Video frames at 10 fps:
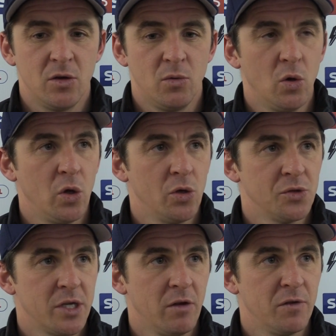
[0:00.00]
all the
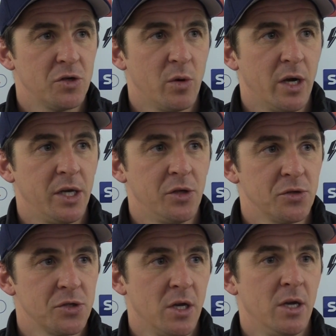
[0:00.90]
unselfish work he
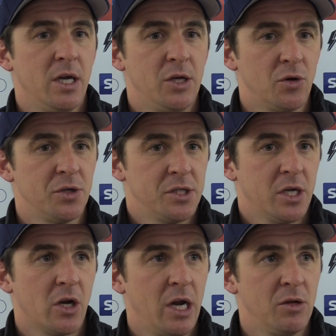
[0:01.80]
does in order
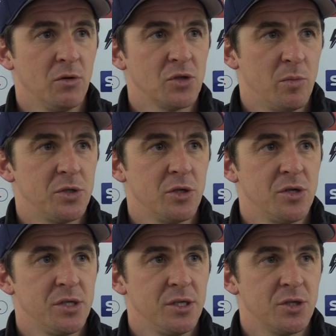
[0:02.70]
to create
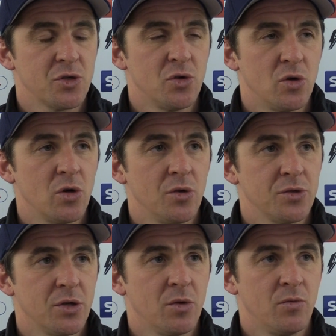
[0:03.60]
opportunities to score
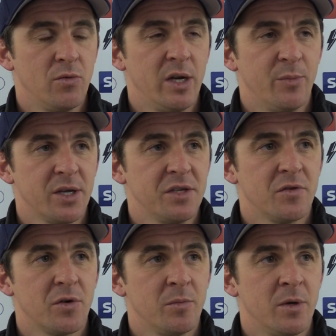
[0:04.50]
goals. So really
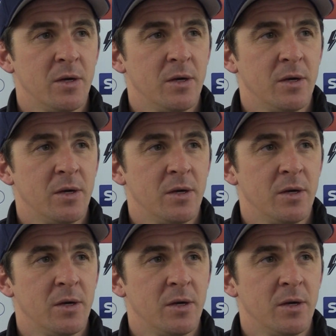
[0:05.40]
pleased for him.